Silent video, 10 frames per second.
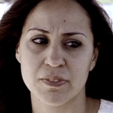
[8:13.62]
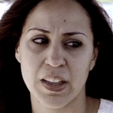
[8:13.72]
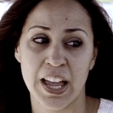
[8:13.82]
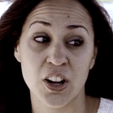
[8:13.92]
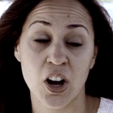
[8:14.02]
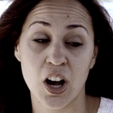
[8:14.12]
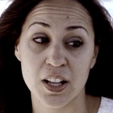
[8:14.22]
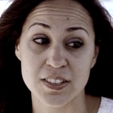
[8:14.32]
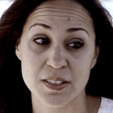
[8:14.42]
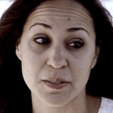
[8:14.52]
I
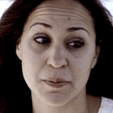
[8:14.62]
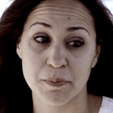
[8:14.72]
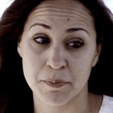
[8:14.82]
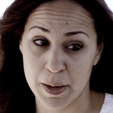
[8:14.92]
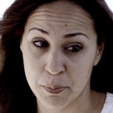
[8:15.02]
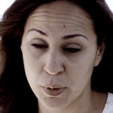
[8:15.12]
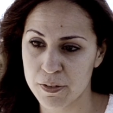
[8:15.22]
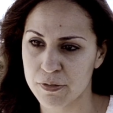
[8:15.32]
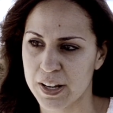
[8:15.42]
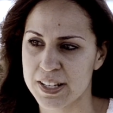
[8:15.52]
called my
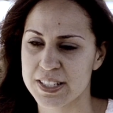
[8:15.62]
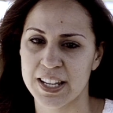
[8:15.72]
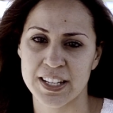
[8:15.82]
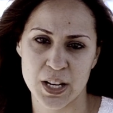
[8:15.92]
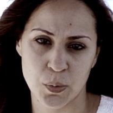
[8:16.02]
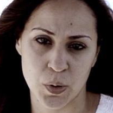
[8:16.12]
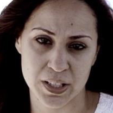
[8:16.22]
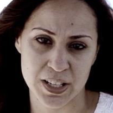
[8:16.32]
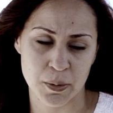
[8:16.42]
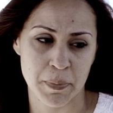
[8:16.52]
boyfriend, and he
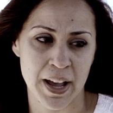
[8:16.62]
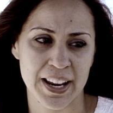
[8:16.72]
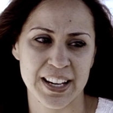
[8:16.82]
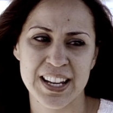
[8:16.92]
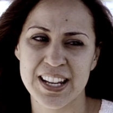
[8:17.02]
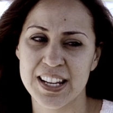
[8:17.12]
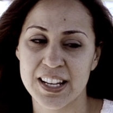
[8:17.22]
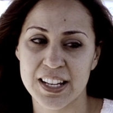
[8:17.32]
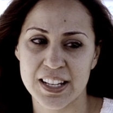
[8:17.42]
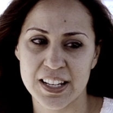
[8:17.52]
worked nearby.
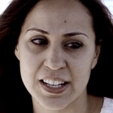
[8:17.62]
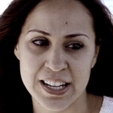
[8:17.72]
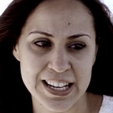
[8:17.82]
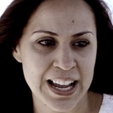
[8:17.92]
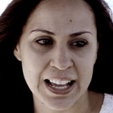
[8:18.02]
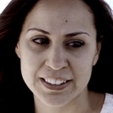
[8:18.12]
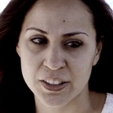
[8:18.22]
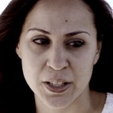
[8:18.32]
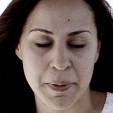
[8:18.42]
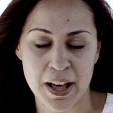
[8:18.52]
He got
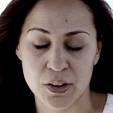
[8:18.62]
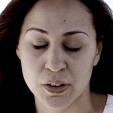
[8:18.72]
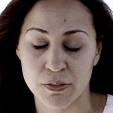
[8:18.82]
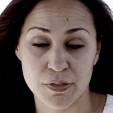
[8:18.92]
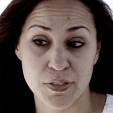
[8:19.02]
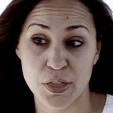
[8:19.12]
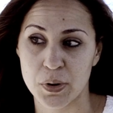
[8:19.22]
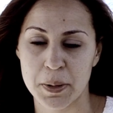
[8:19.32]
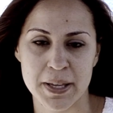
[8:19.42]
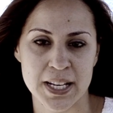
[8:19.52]
there in a matter of
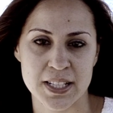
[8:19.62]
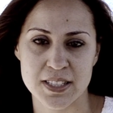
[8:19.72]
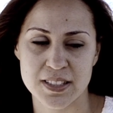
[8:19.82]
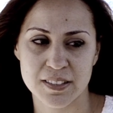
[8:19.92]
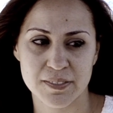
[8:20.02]
3 minutes.